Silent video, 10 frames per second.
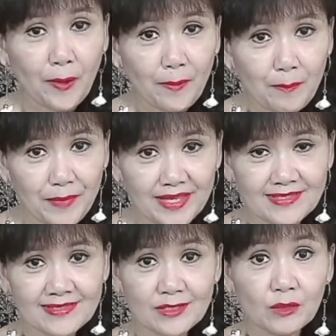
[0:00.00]

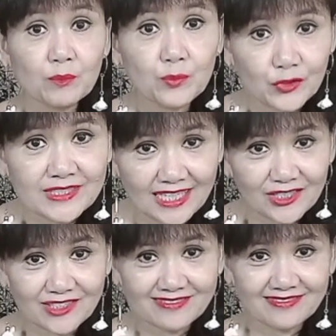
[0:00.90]
means
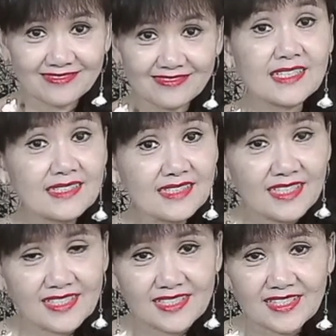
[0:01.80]
production.
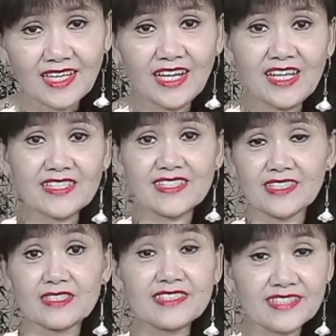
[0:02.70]
This is
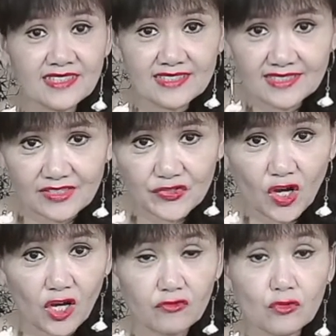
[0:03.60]
the synthesis
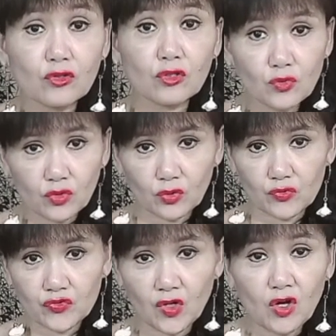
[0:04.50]
of
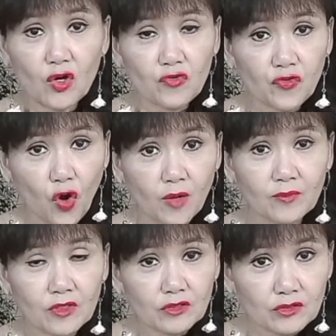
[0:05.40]
glucose from
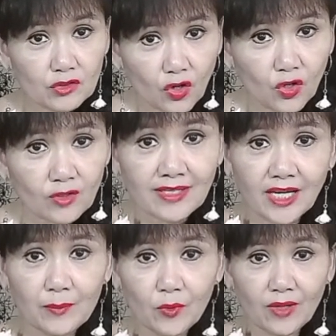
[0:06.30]

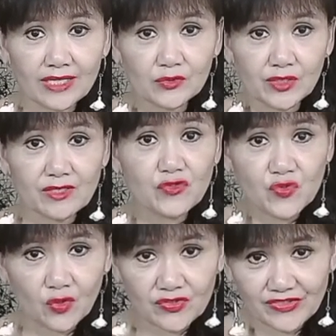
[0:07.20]
non-carbohydrate
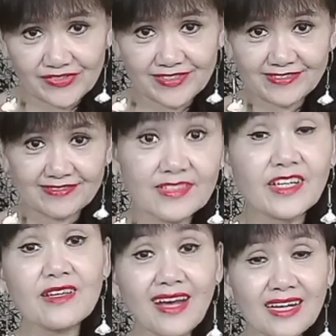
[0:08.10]
sources.
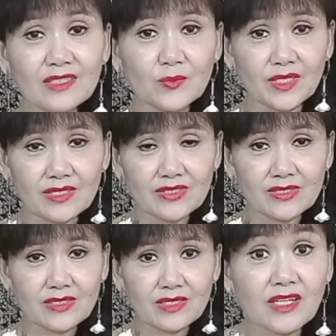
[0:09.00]
In other words,
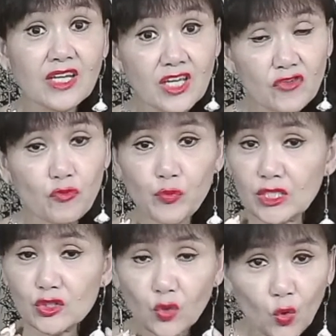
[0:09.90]
if
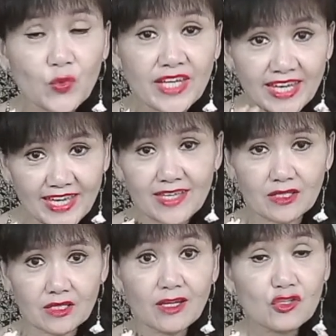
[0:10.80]
we don't eat
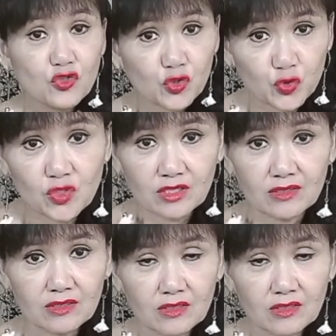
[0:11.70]
sugar